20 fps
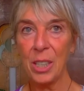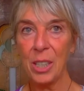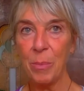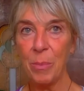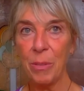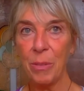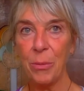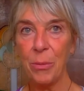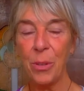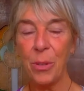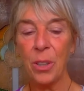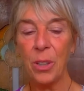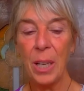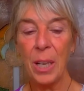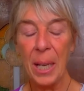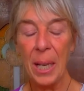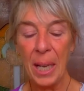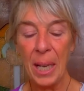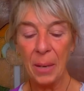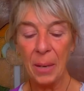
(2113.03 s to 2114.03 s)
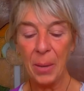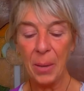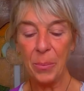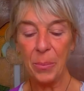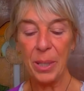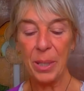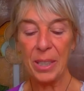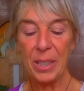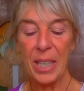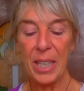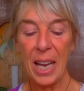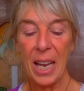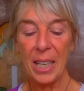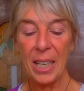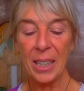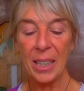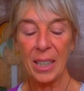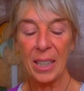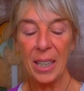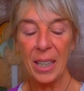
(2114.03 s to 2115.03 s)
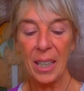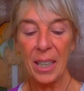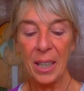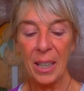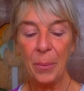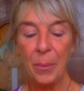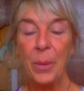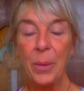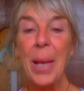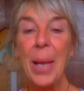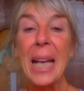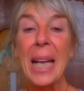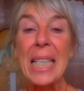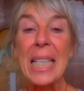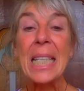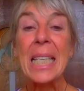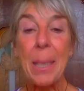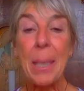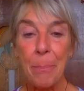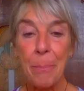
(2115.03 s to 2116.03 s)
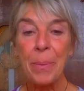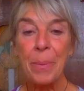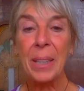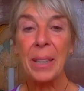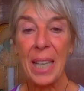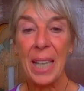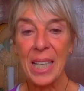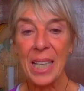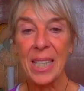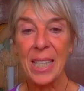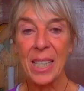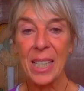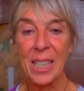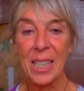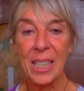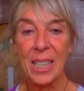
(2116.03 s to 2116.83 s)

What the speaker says: Before, when we said, when we had simple cases,